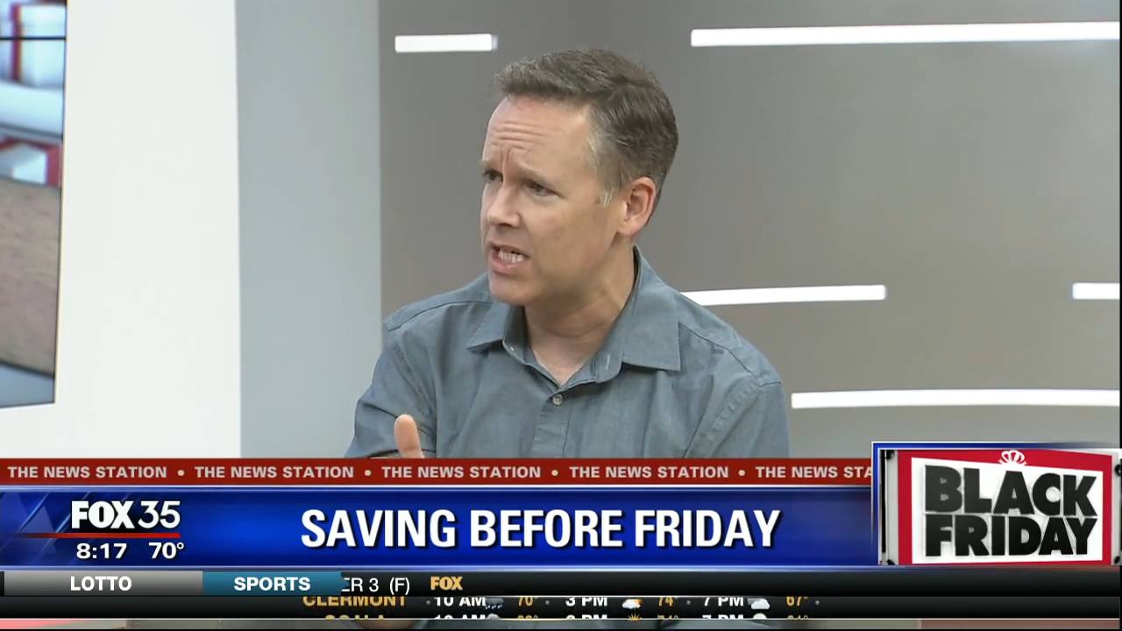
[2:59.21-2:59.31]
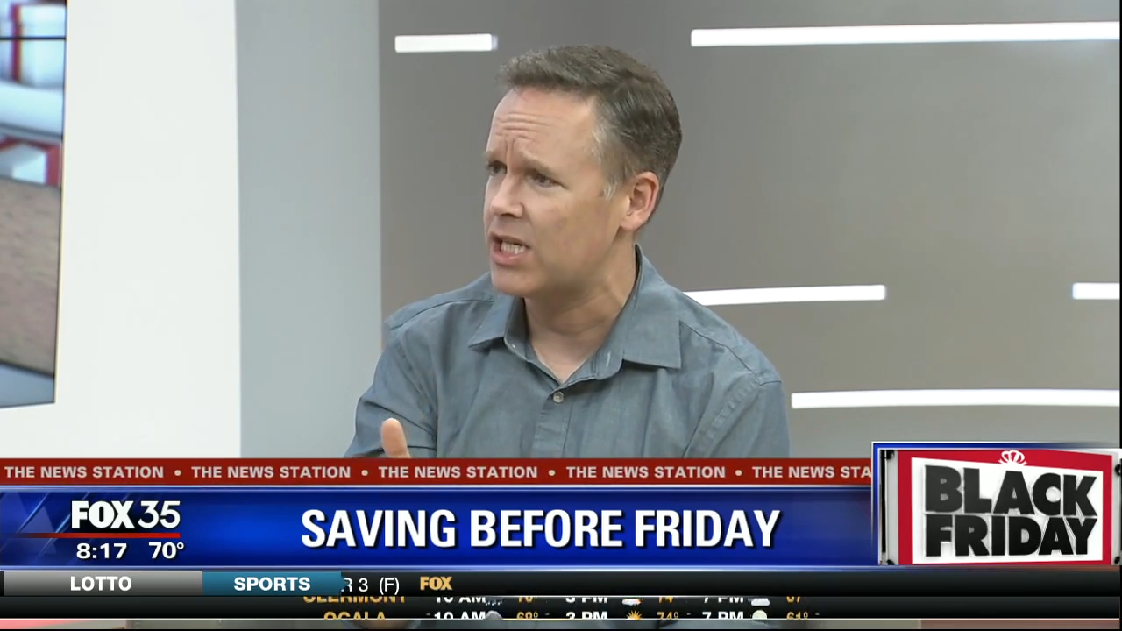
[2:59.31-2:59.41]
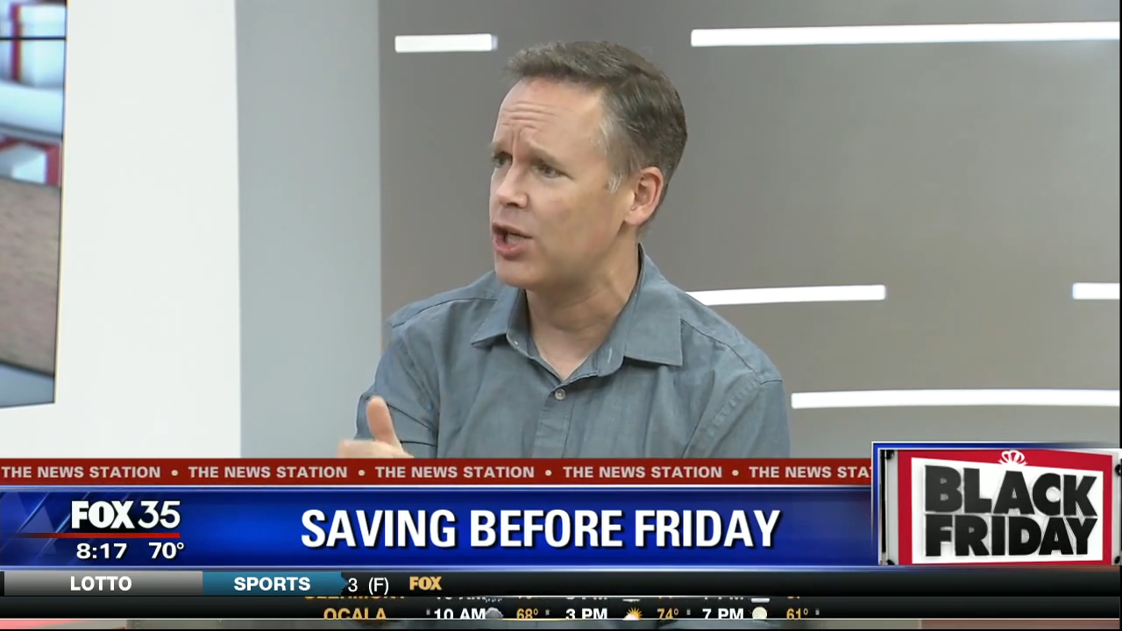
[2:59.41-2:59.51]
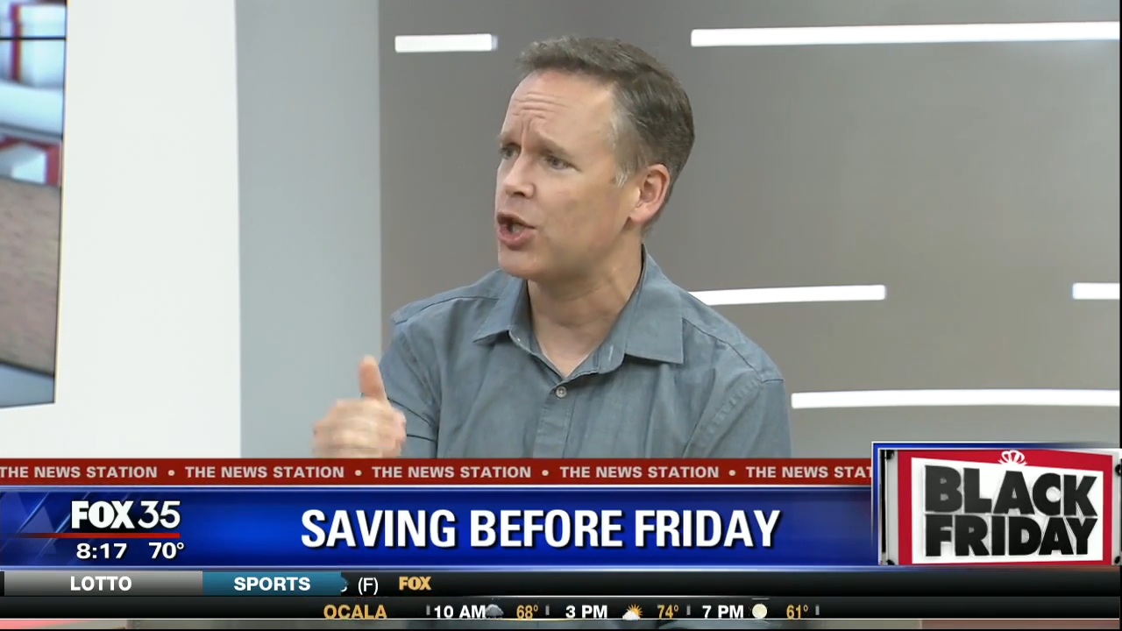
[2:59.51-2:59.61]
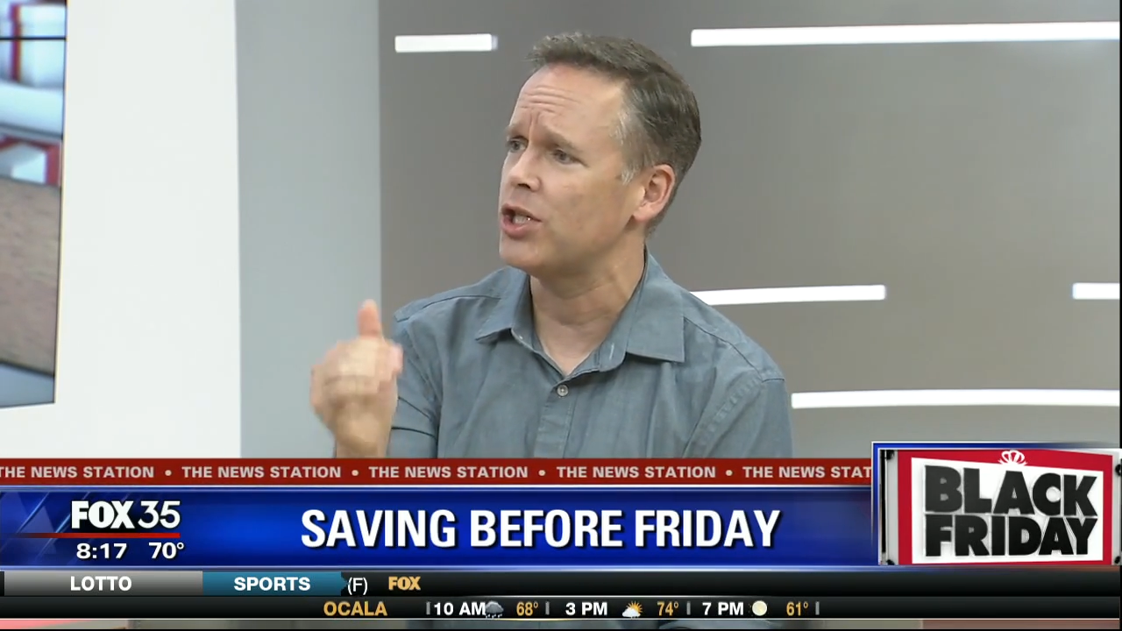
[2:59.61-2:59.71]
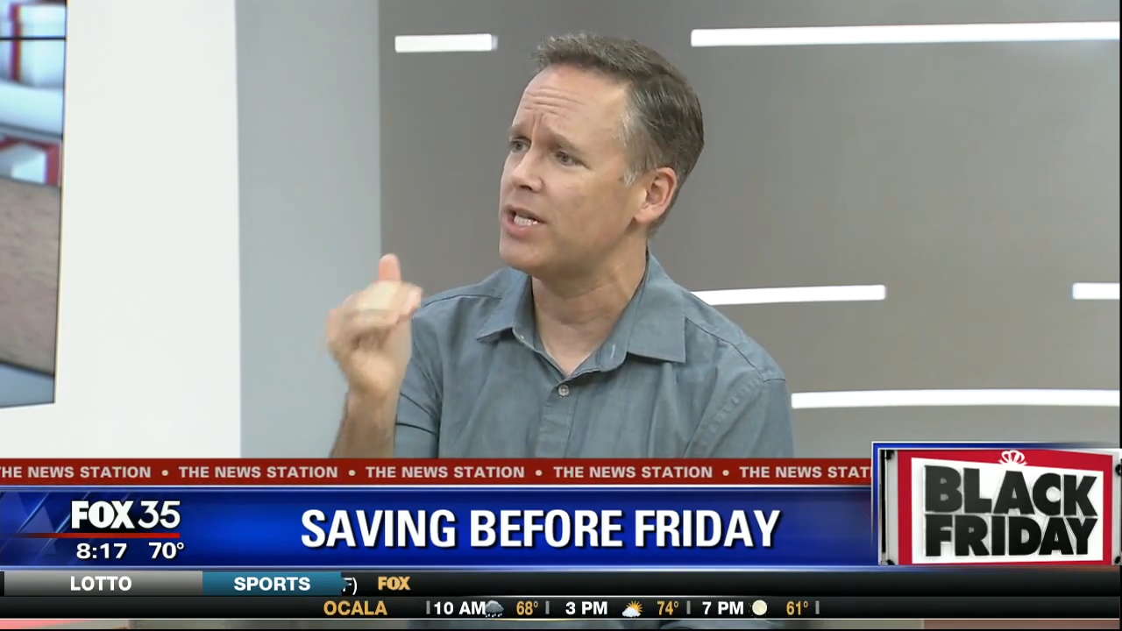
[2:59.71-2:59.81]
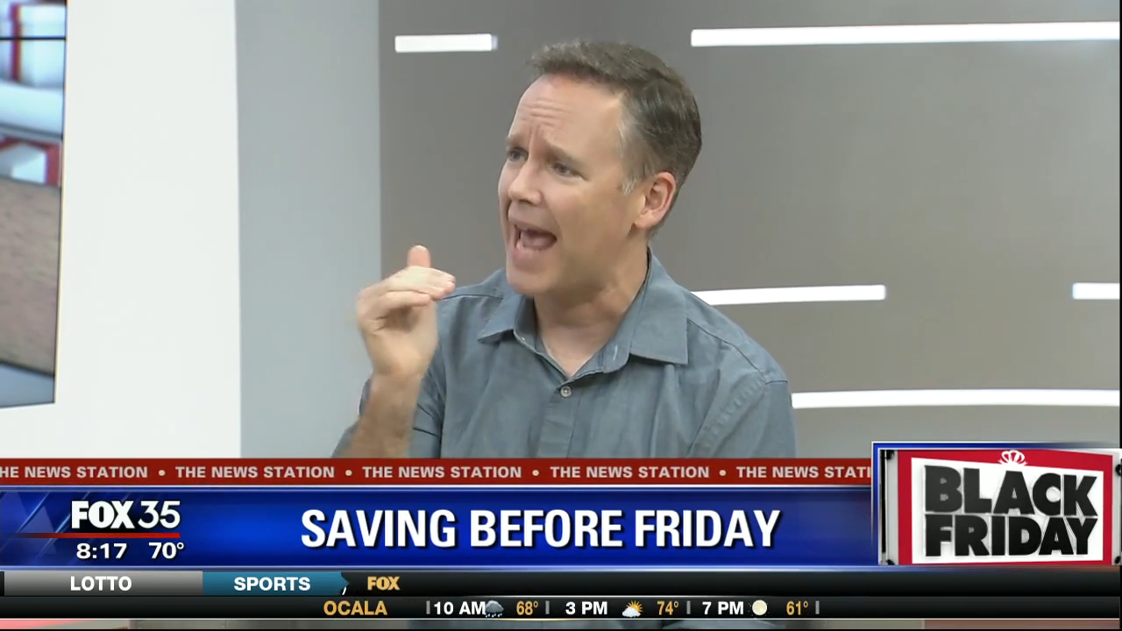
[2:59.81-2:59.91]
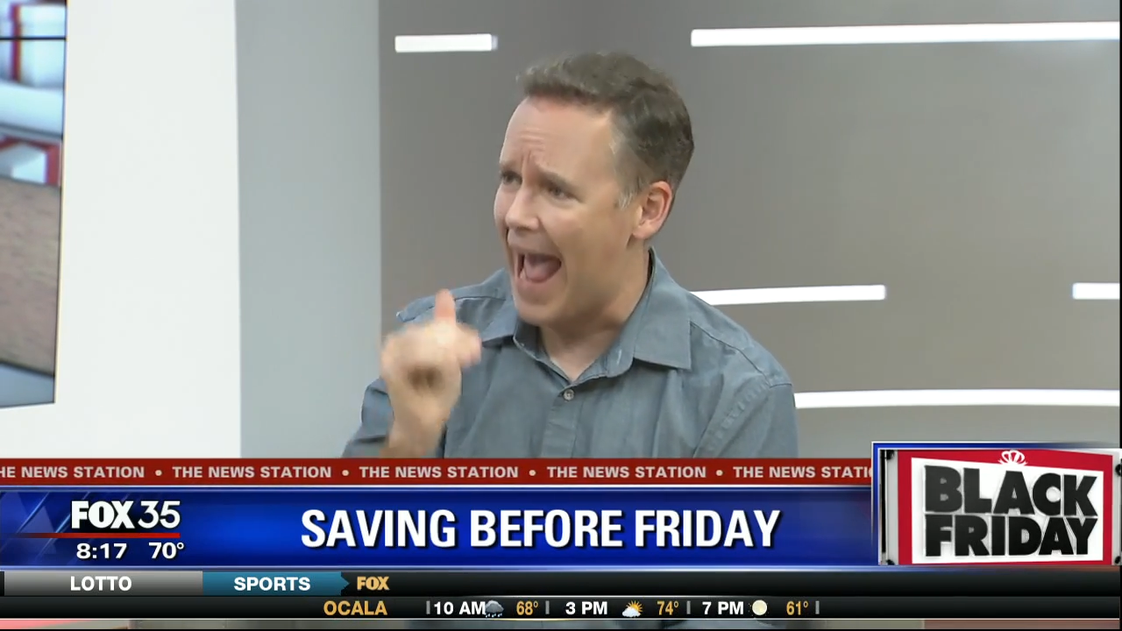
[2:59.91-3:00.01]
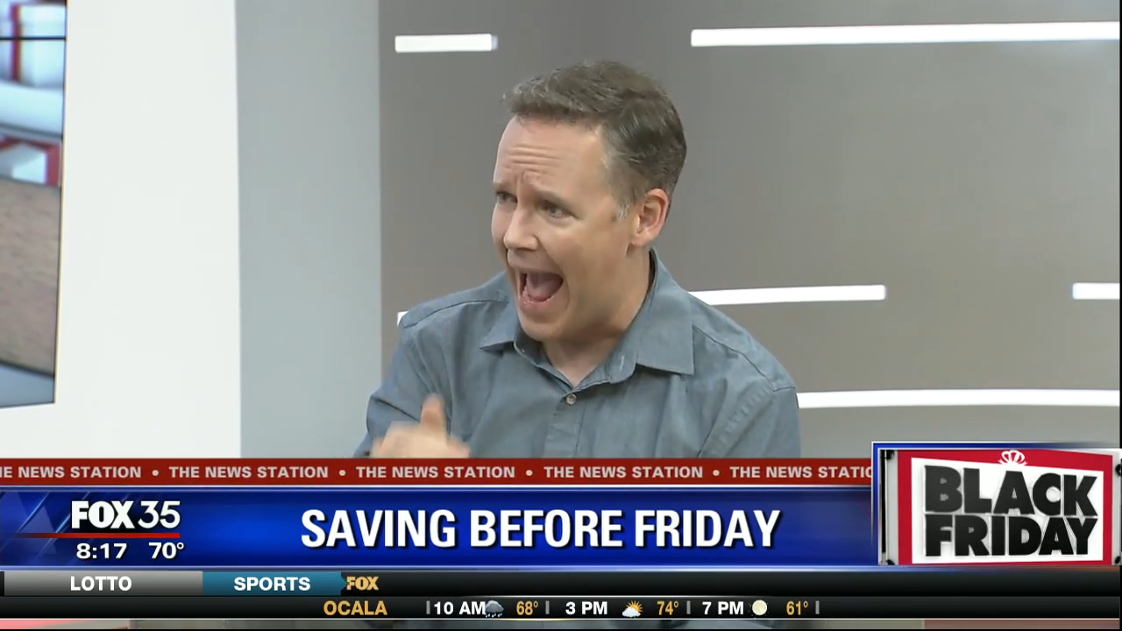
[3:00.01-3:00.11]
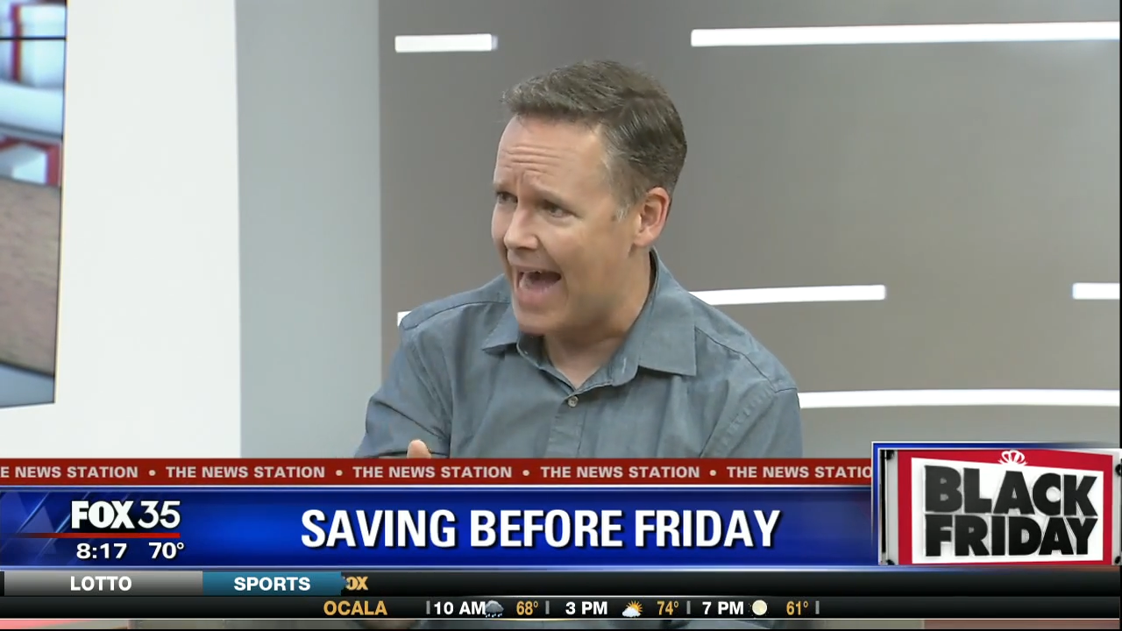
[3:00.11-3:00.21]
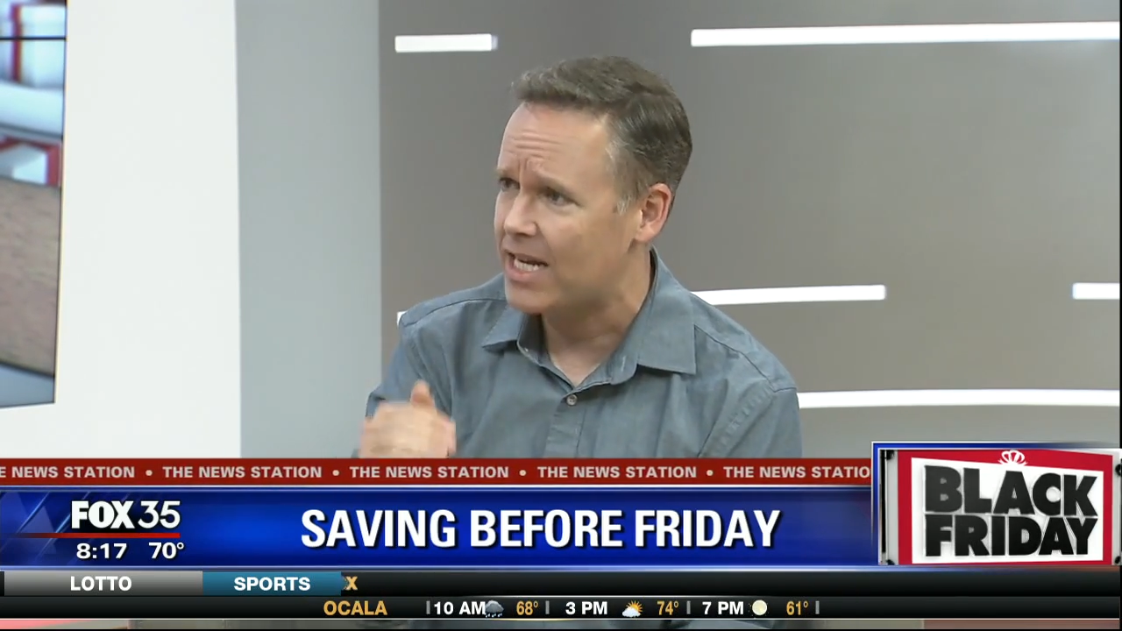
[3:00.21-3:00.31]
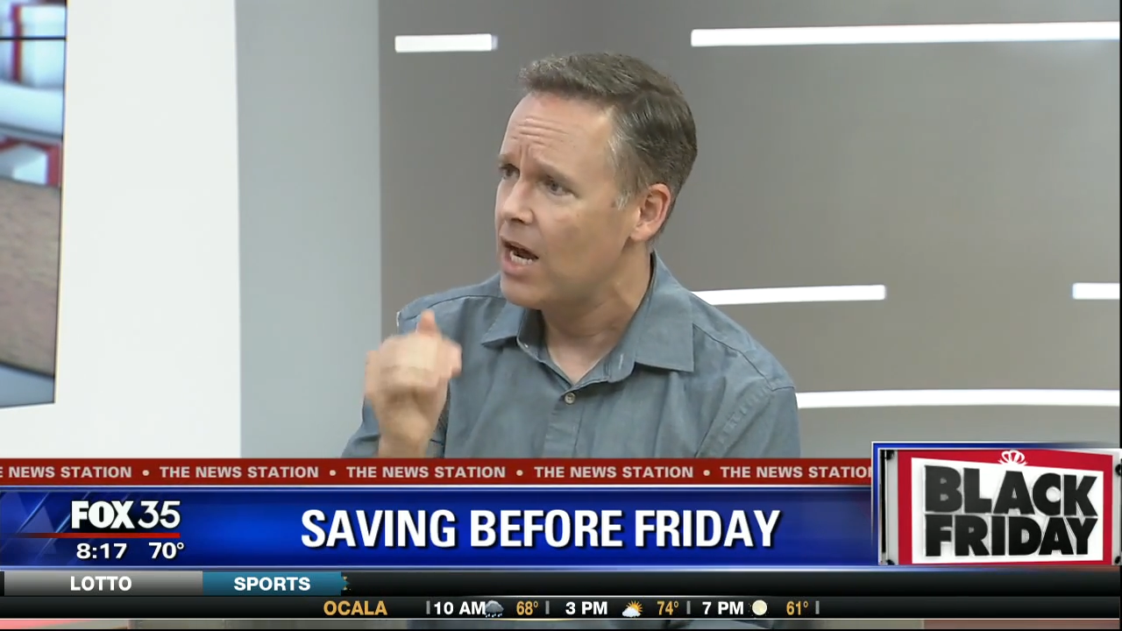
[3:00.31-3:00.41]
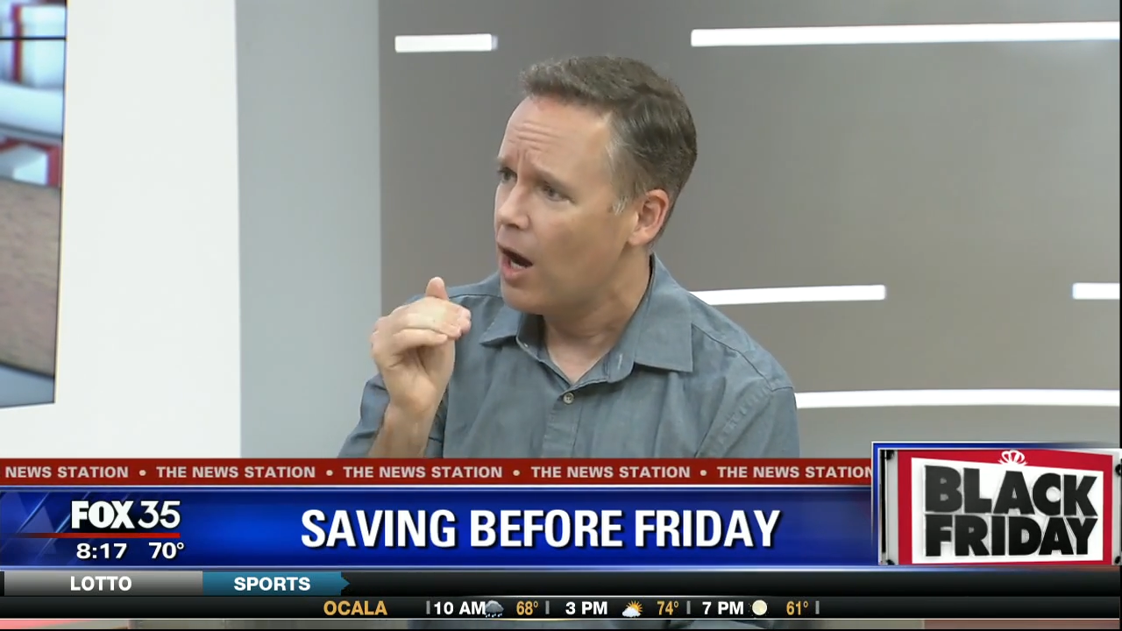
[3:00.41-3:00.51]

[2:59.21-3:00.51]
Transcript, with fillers: decisions at